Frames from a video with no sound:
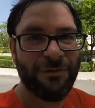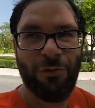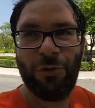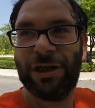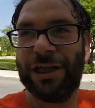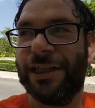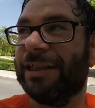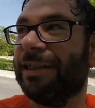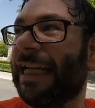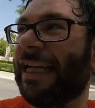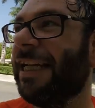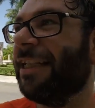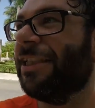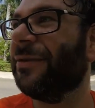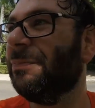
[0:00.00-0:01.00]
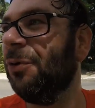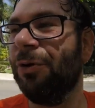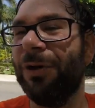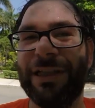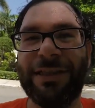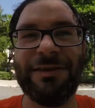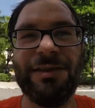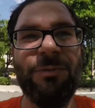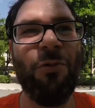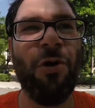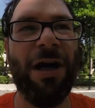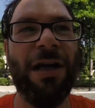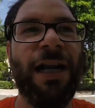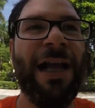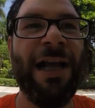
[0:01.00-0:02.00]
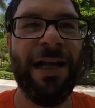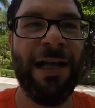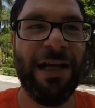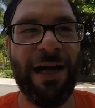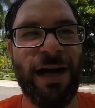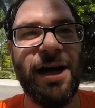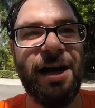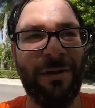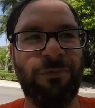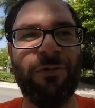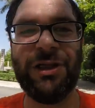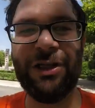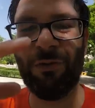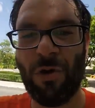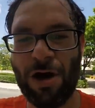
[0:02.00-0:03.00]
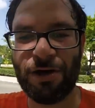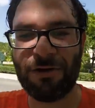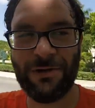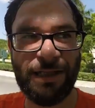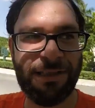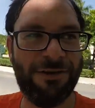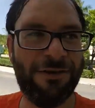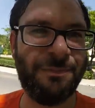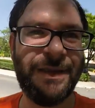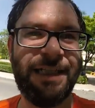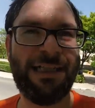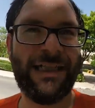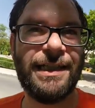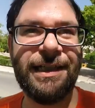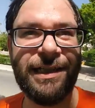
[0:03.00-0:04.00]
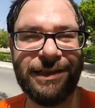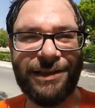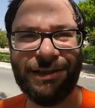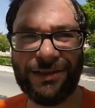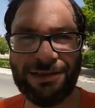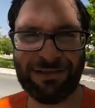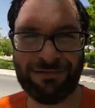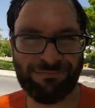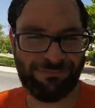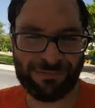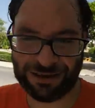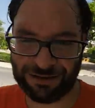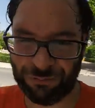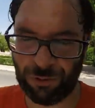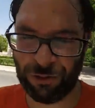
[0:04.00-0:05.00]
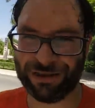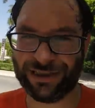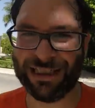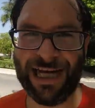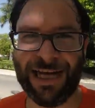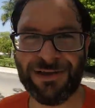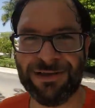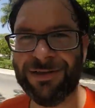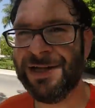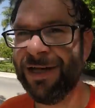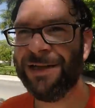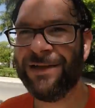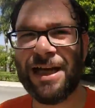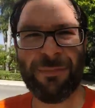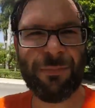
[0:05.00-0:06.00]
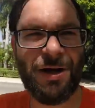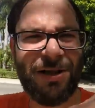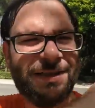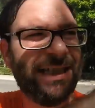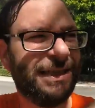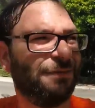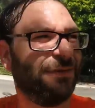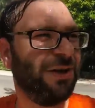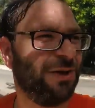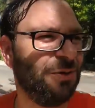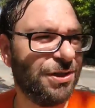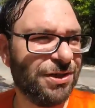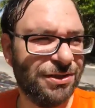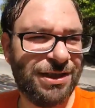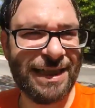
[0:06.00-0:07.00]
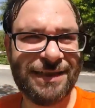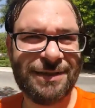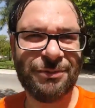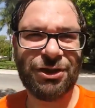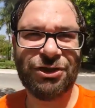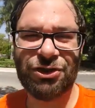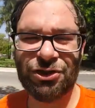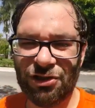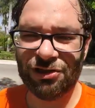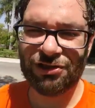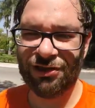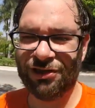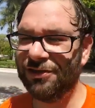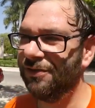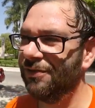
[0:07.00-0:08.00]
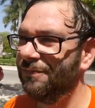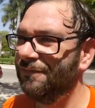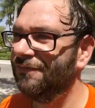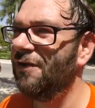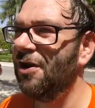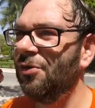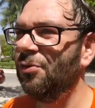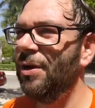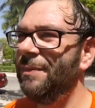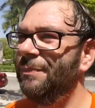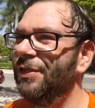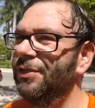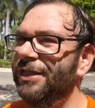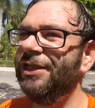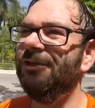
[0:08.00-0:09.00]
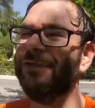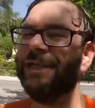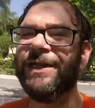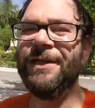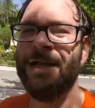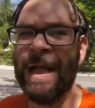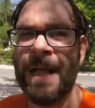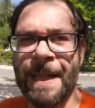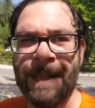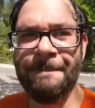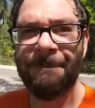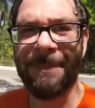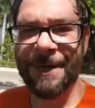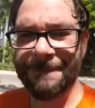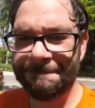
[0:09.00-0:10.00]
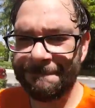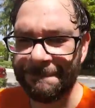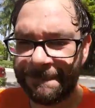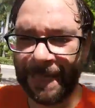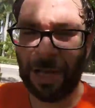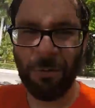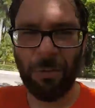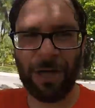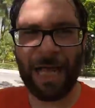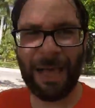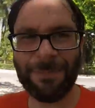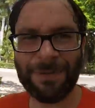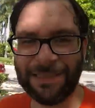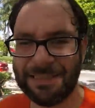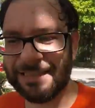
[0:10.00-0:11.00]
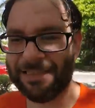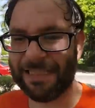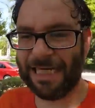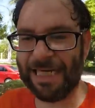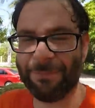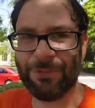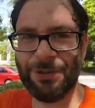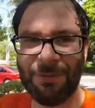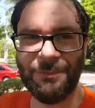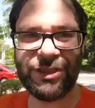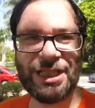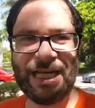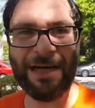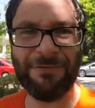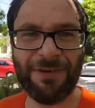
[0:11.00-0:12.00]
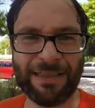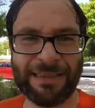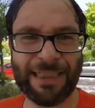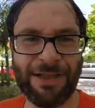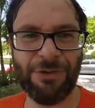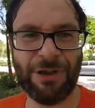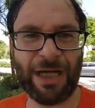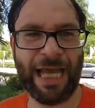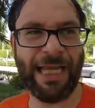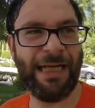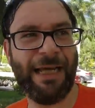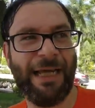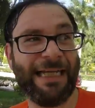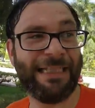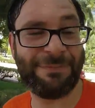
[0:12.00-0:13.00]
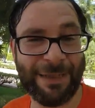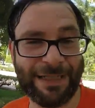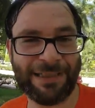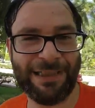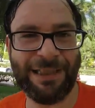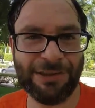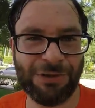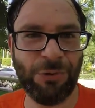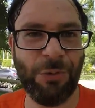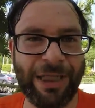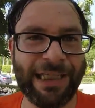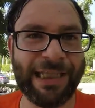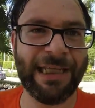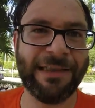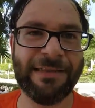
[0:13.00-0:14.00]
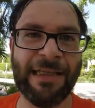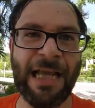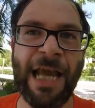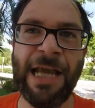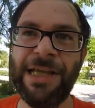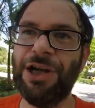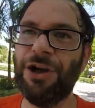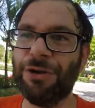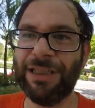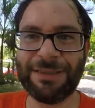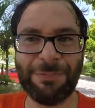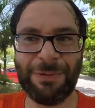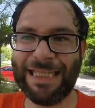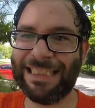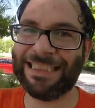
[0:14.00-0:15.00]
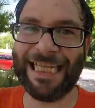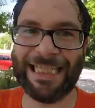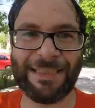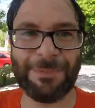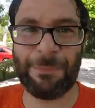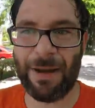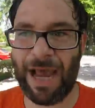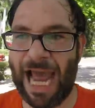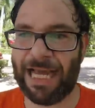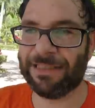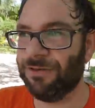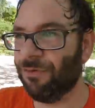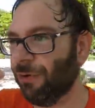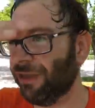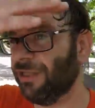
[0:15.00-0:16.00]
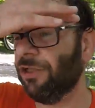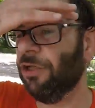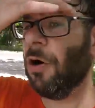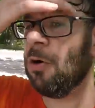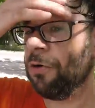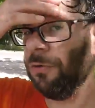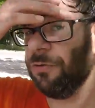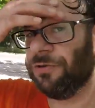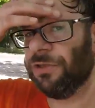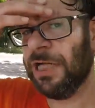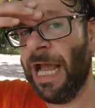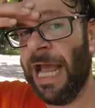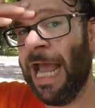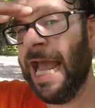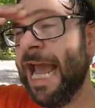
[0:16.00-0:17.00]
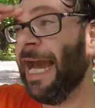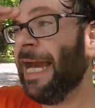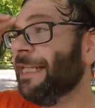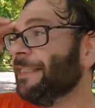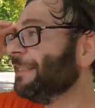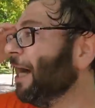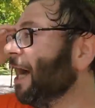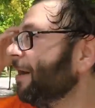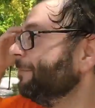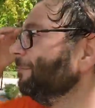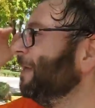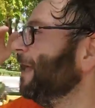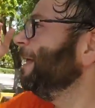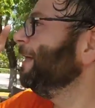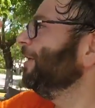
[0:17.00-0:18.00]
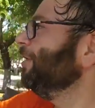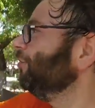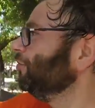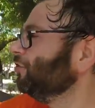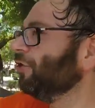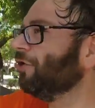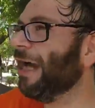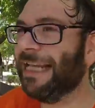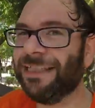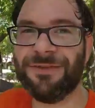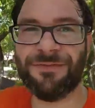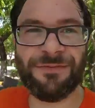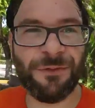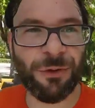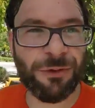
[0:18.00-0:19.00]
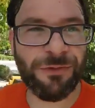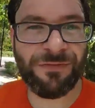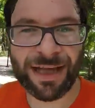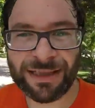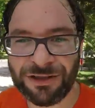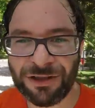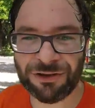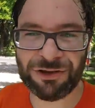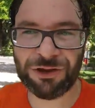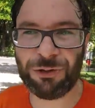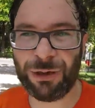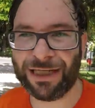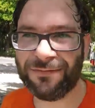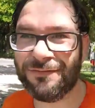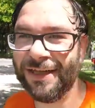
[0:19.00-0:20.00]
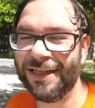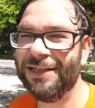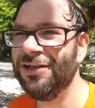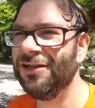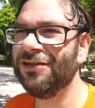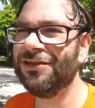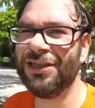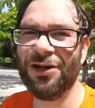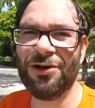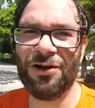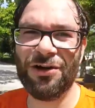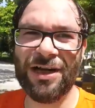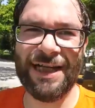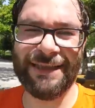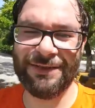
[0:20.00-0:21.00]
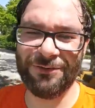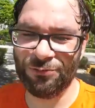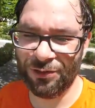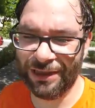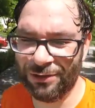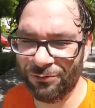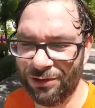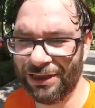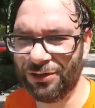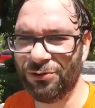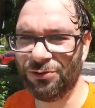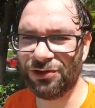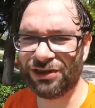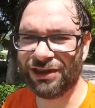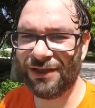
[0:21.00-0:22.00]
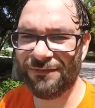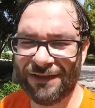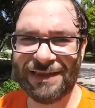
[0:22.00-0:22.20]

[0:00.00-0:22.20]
We're gonna again explore this somewhat. We're gonna walk around a little bit and just explore it together. I apologize for the noise. There's like some construction in a faraway building over there. But what happens is that, like, pretty much every single night, and especially on the weekends, you know, this place gets packed with the locals. And you know, there's all kinds of food vendors, drink vendors, you know, all kinds of really, really cool stuff.